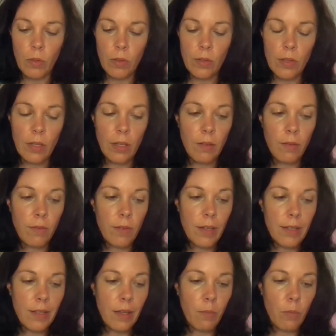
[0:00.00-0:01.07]
So for
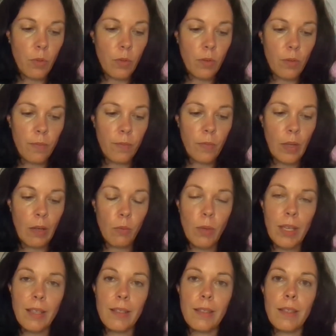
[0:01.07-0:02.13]
example, like we
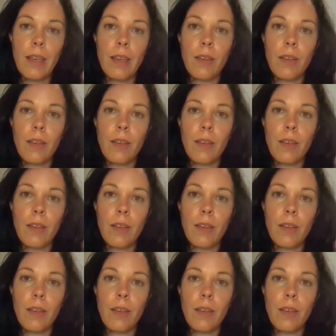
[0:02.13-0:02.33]
can set